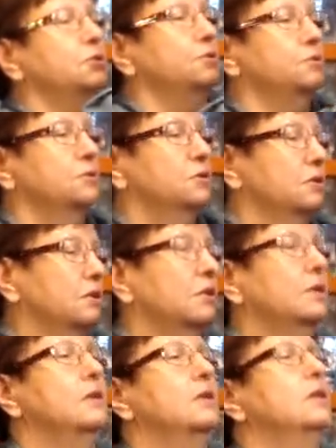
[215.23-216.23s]
lizard.
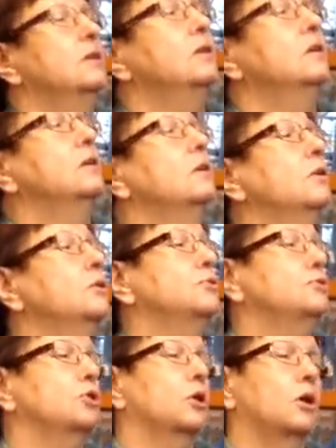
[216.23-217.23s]
Are
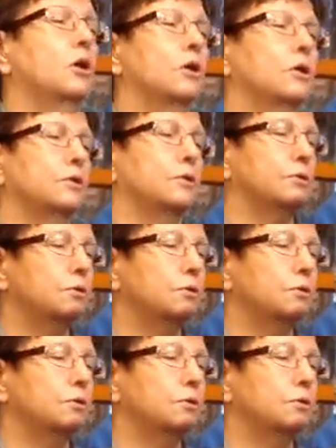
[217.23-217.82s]
you tired?